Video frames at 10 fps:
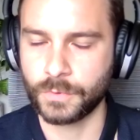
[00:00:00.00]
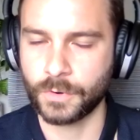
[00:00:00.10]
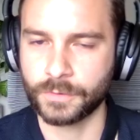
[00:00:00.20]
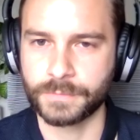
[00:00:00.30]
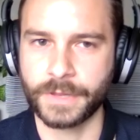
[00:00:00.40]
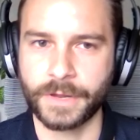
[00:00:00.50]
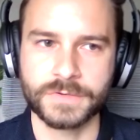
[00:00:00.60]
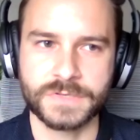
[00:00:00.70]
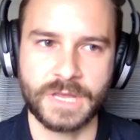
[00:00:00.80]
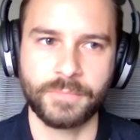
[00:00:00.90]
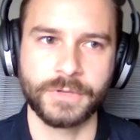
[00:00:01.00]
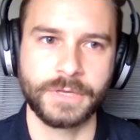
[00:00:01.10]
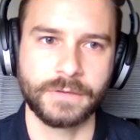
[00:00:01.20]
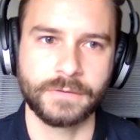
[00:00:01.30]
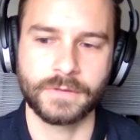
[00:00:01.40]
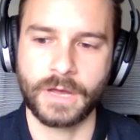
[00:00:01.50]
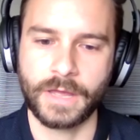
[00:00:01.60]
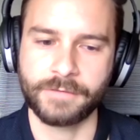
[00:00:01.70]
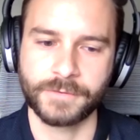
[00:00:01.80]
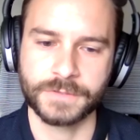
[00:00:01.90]
or their sampling
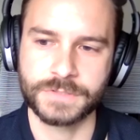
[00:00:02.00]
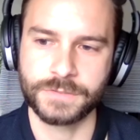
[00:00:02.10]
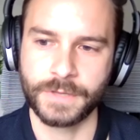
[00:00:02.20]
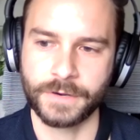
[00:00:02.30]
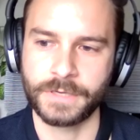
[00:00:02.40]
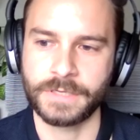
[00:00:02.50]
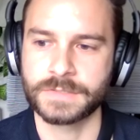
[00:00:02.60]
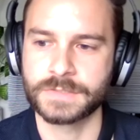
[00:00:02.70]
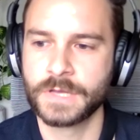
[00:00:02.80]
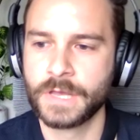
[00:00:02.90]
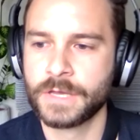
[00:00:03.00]
efforts to their needs.